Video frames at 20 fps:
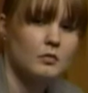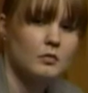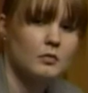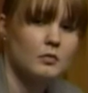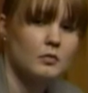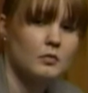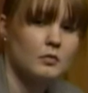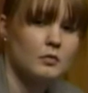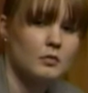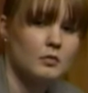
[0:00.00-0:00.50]

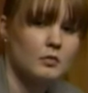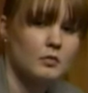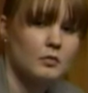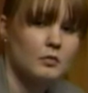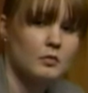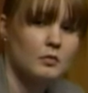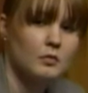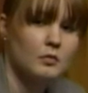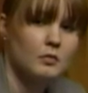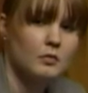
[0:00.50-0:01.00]

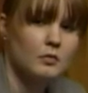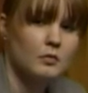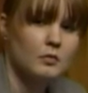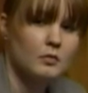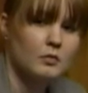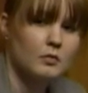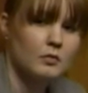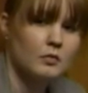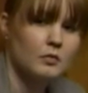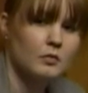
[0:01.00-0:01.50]

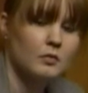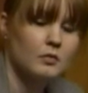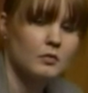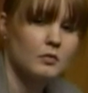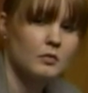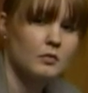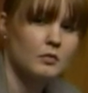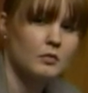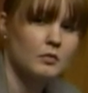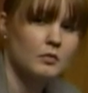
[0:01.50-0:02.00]

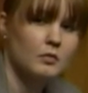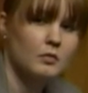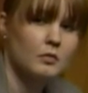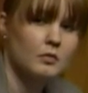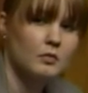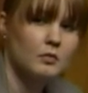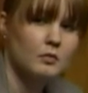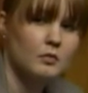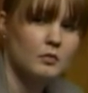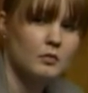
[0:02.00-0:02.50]

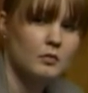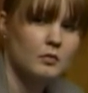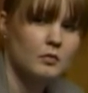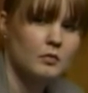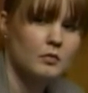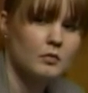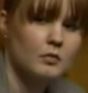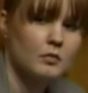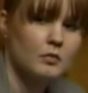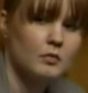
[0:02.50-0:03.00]

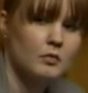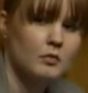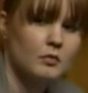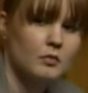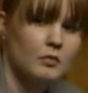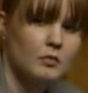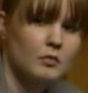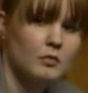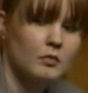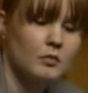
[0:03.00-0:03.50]

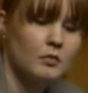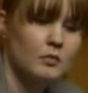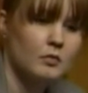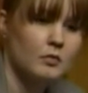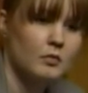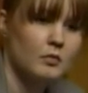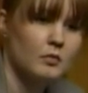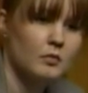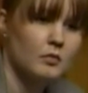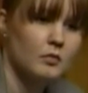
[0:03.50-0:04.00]

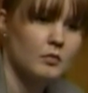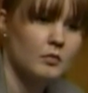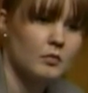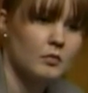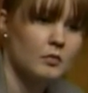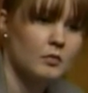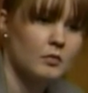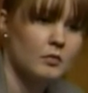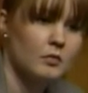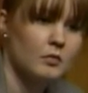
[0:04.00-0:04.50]

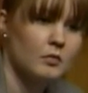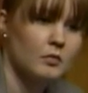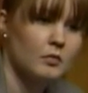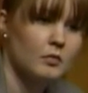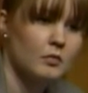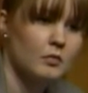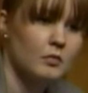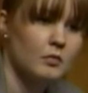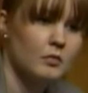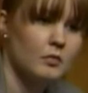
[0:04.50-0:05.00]

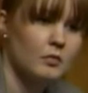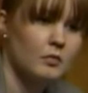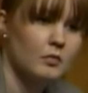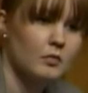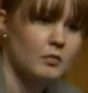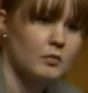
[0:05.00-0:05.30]
This person isn't speaking.